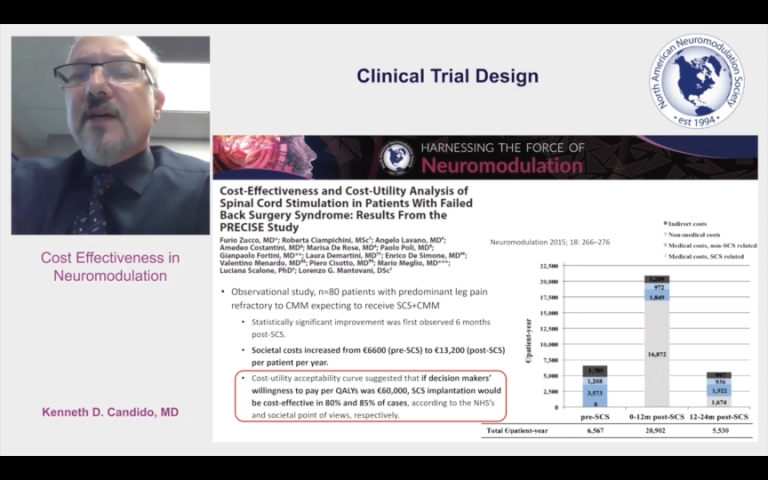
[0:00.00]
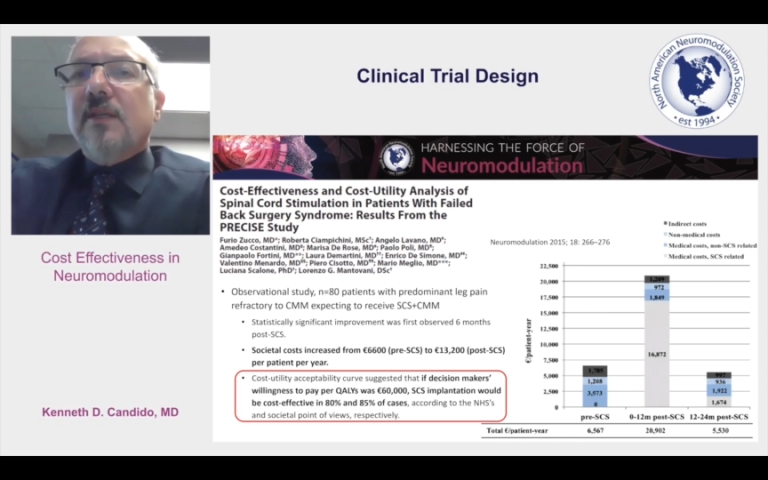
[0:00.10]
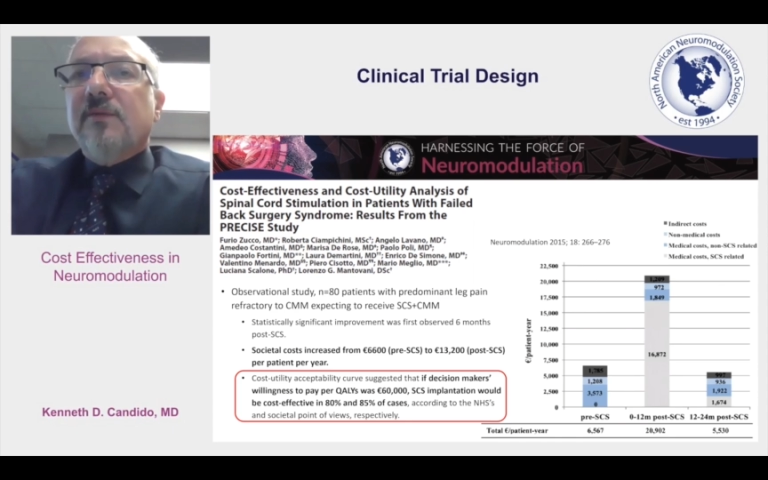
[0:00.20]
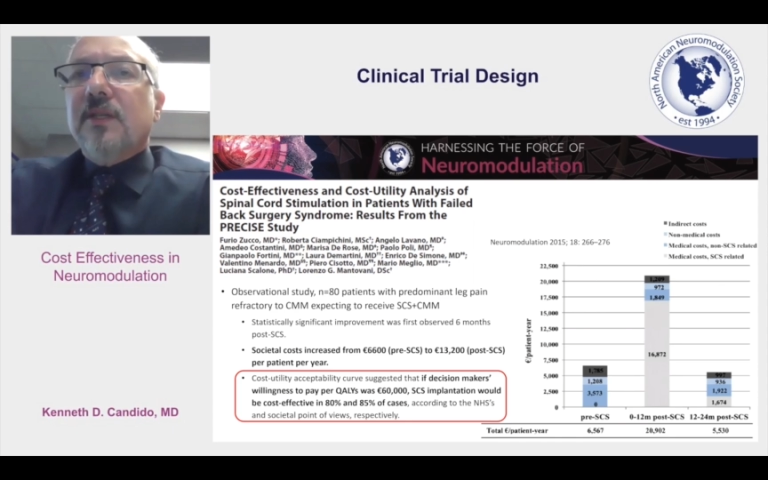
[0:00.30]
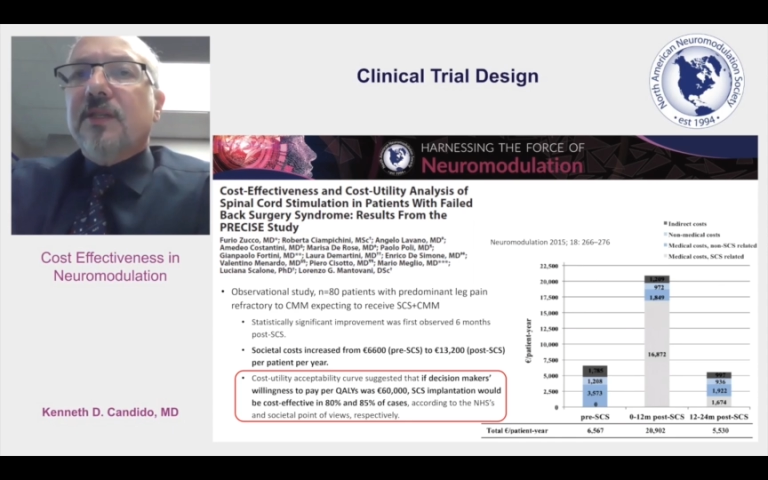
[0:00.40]

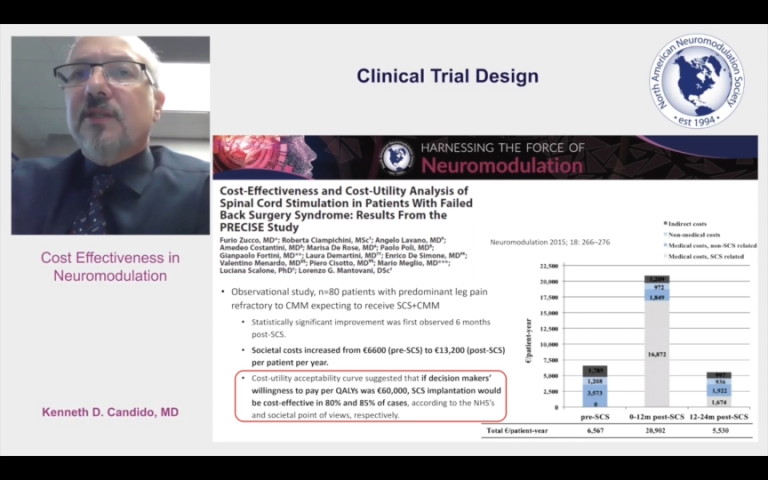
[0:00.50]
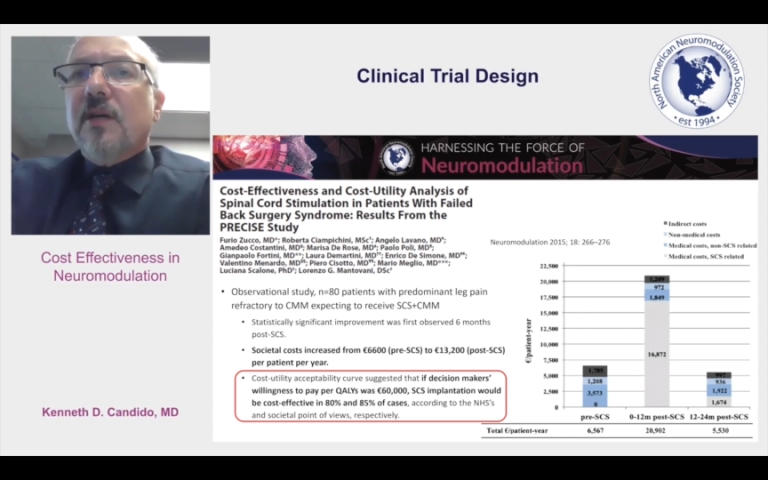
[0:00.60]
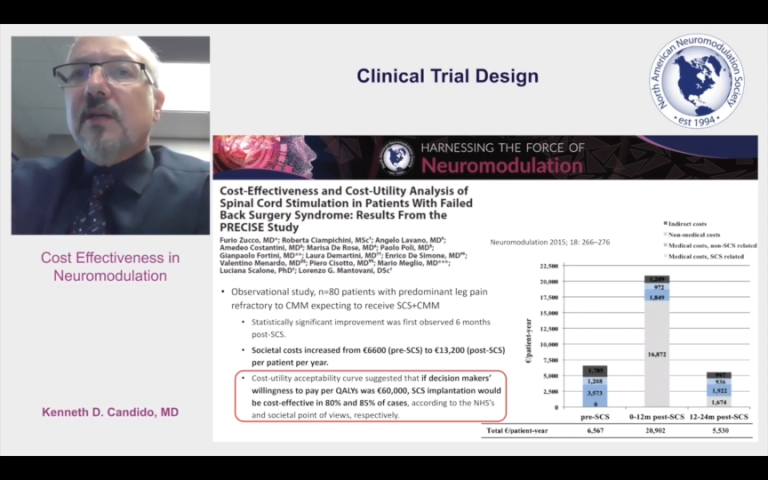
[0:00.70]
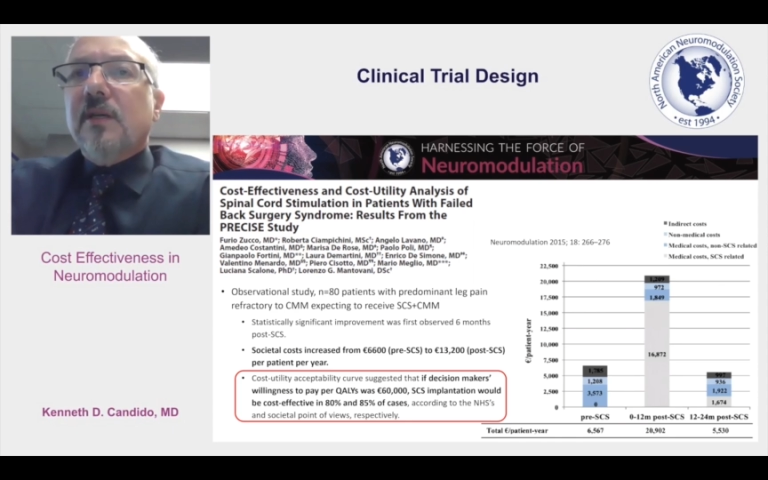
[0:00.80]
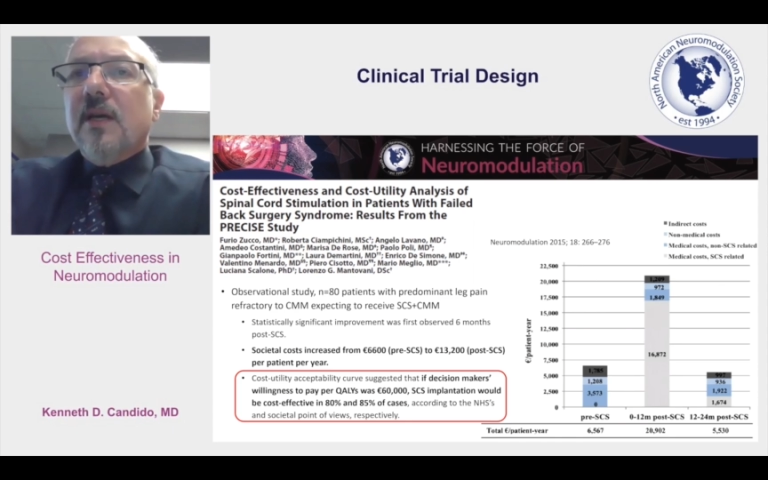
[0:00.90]
effectiveness
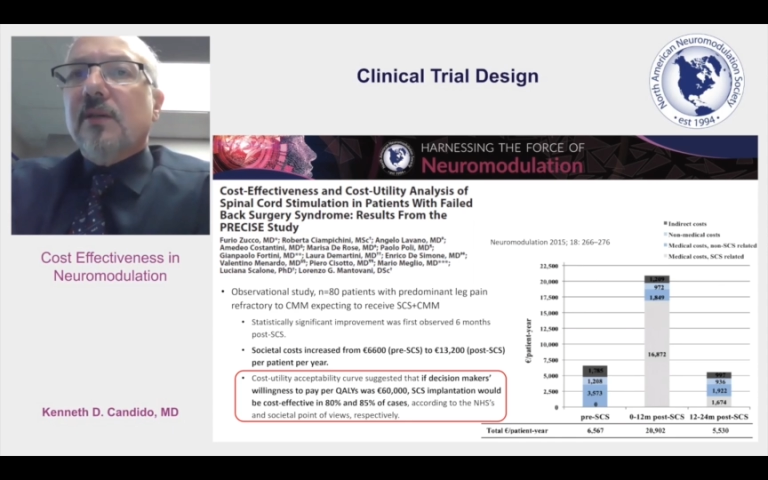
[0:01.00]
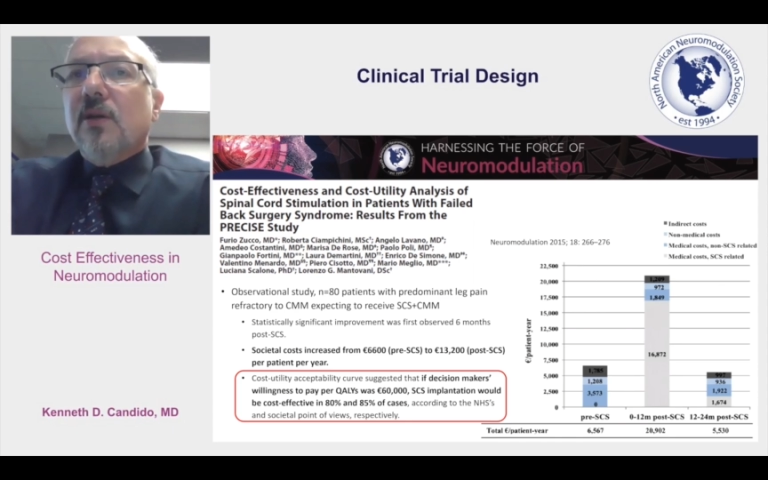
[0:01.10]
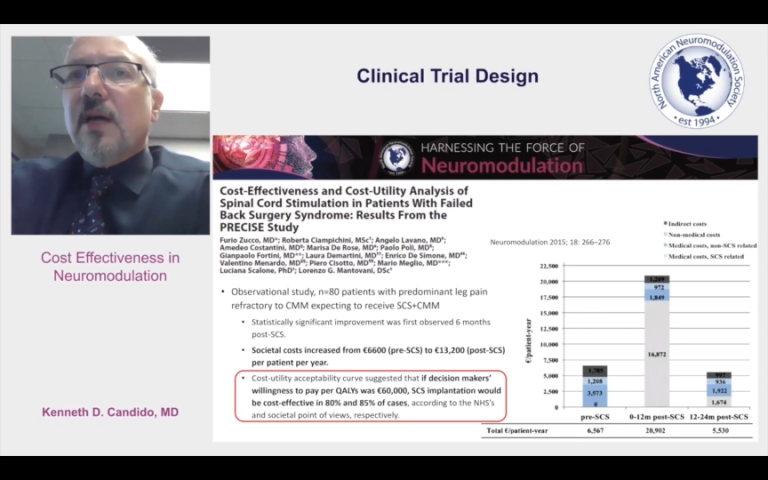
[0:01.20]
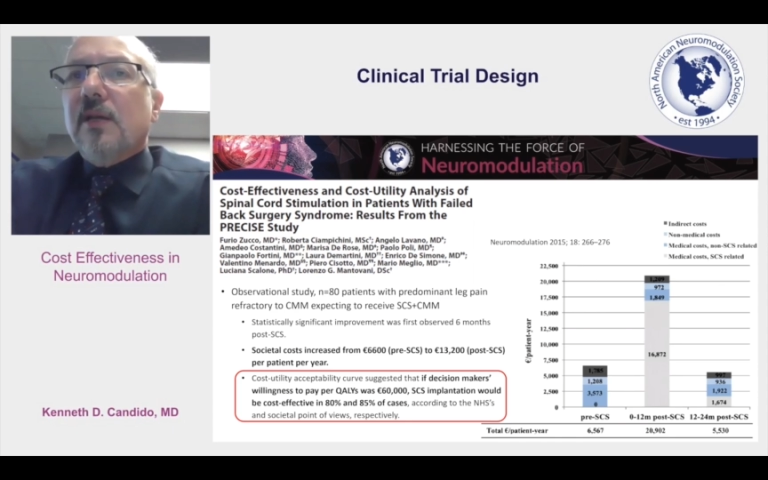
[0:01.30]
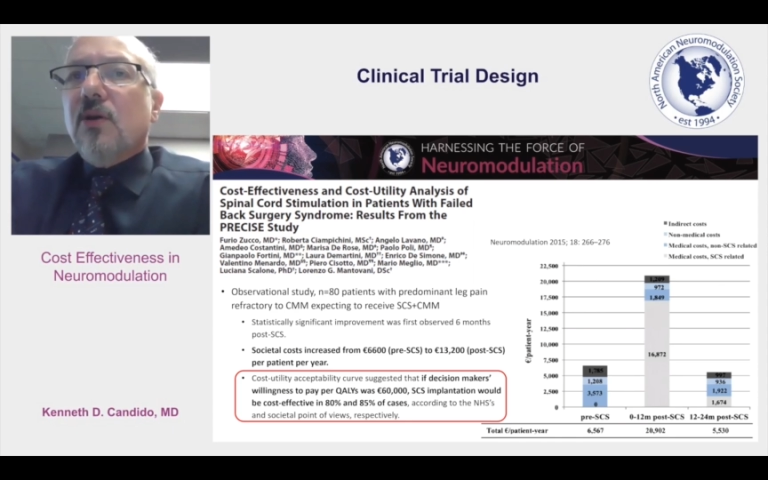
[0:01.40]
study and
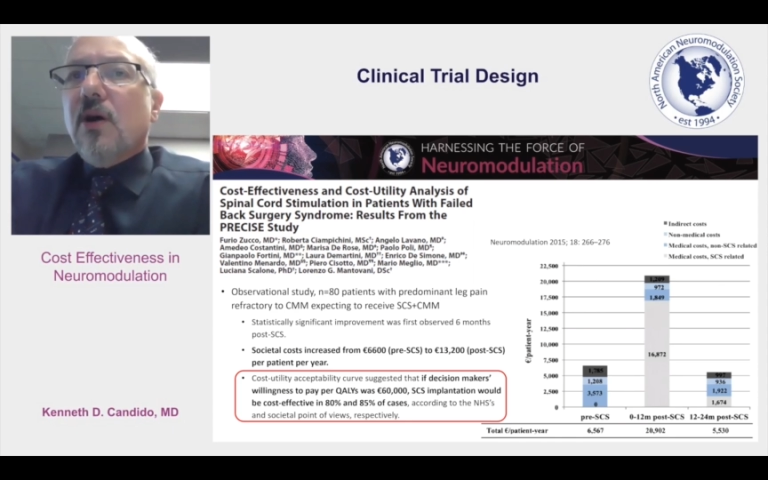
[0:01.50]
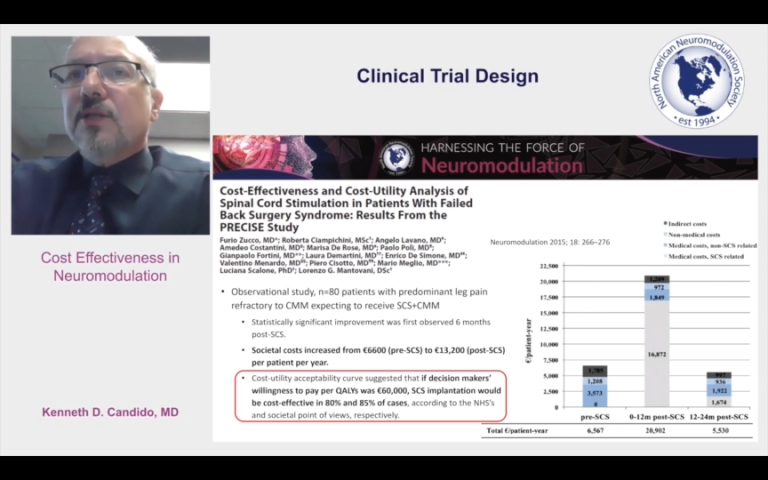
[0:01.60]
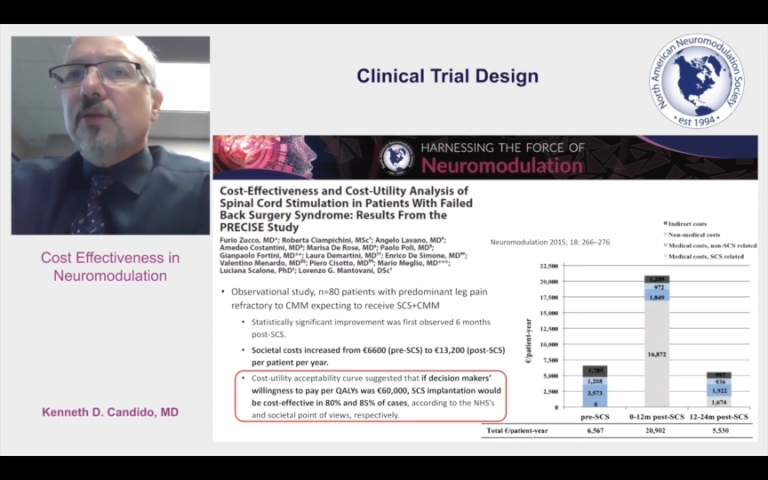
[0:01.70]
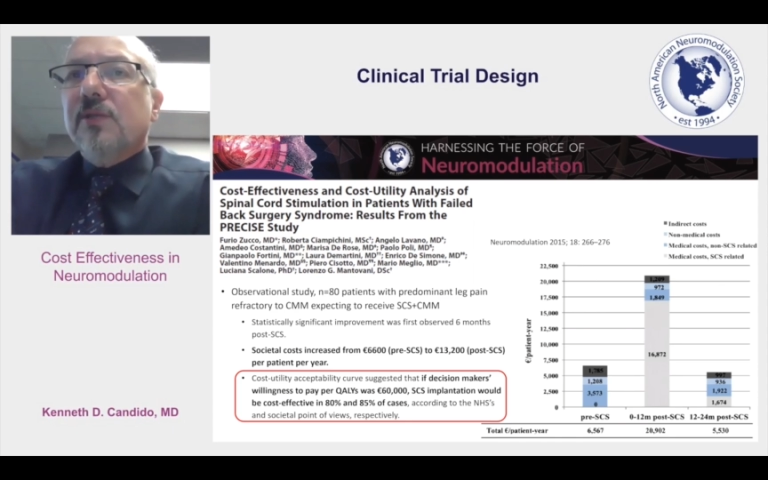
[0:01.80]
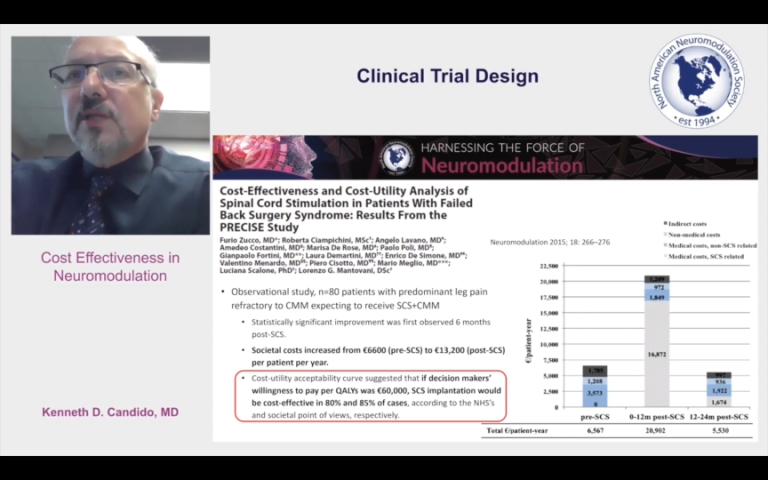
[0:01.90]

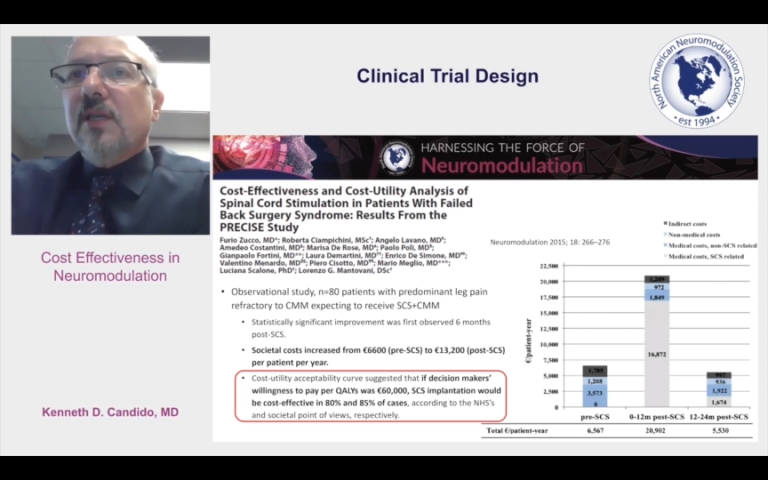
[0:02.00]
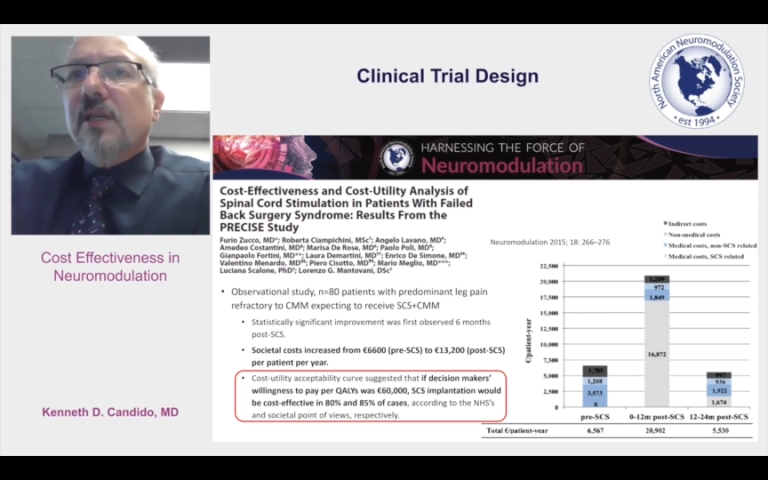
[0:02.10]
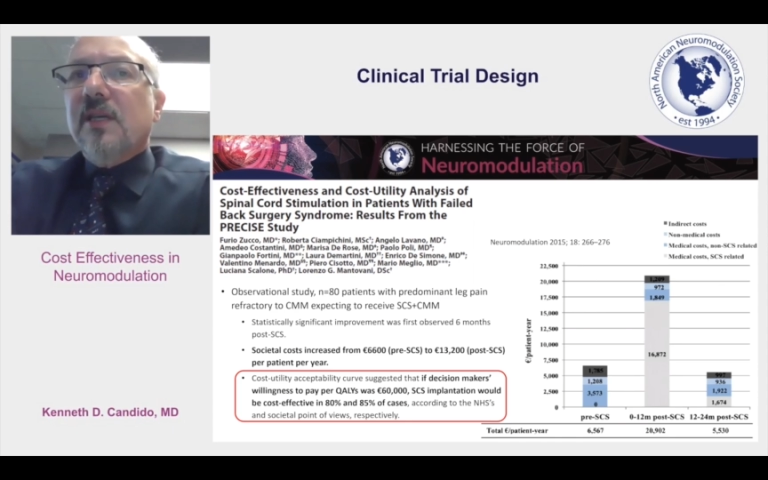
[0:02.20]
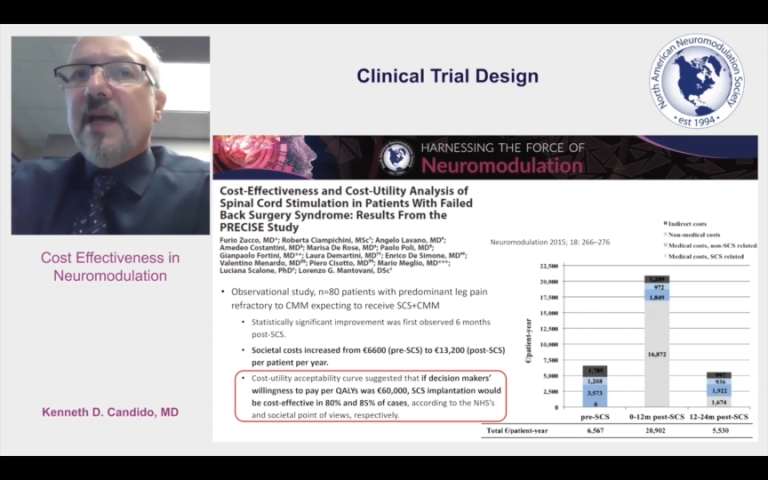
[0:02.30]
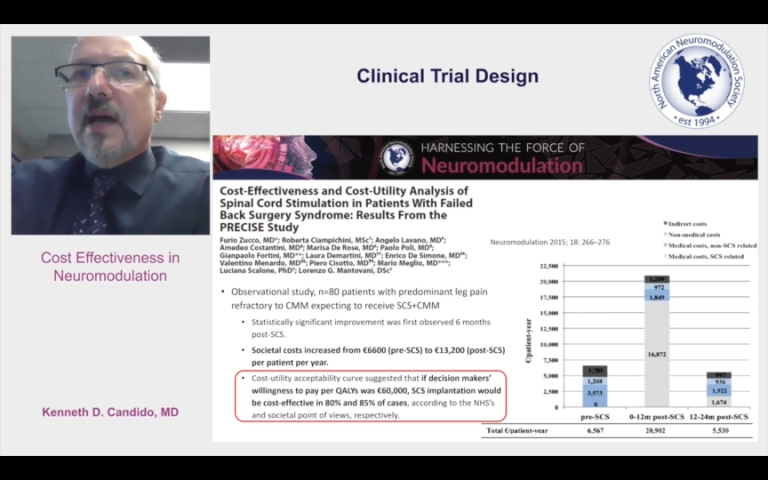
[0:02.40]
cost utility